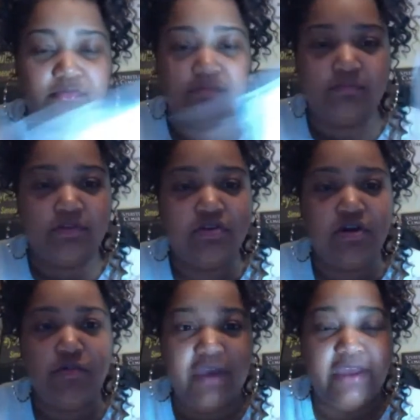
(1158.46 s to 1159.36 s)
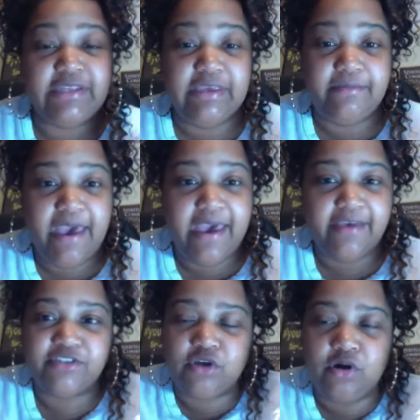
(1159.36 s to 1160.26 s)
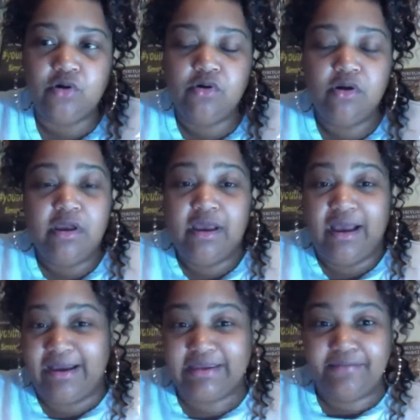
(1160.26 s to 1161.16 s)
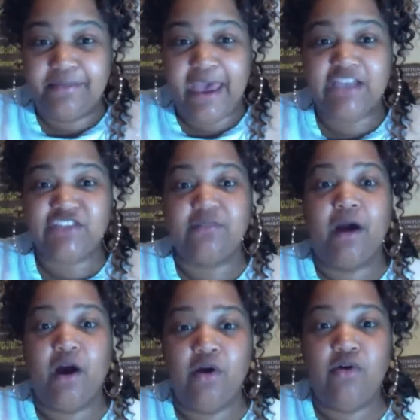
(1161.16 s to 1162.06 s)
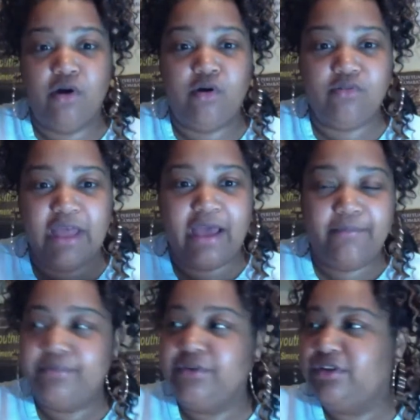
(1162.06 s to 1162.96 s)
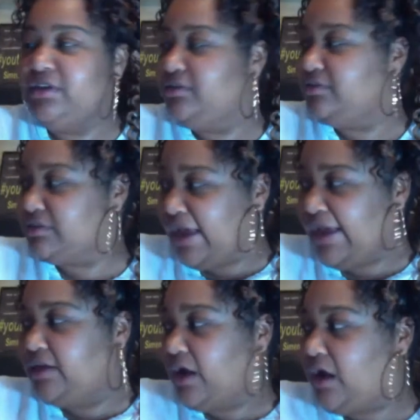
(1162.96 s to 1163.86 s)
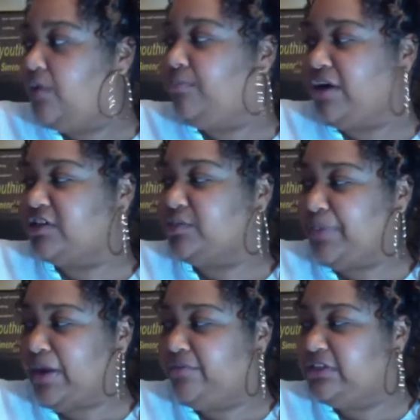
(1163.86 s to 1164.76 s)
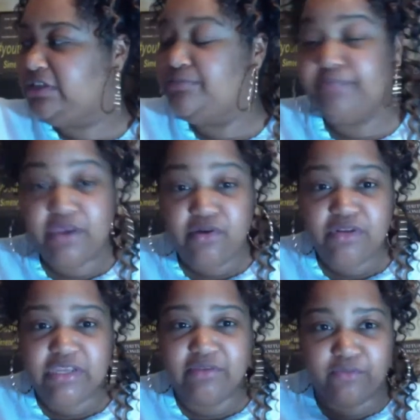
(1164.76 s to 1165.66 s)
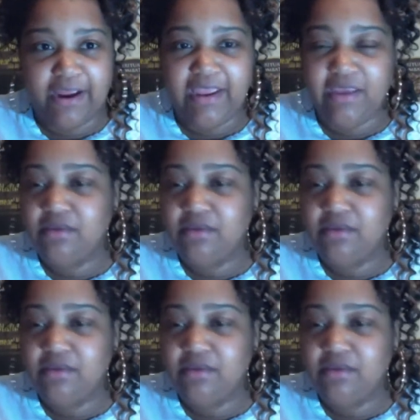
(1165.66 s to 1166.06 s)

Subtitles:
we had to get masks. So I get masks from my own online beauty site called Prosperity Beauty, right?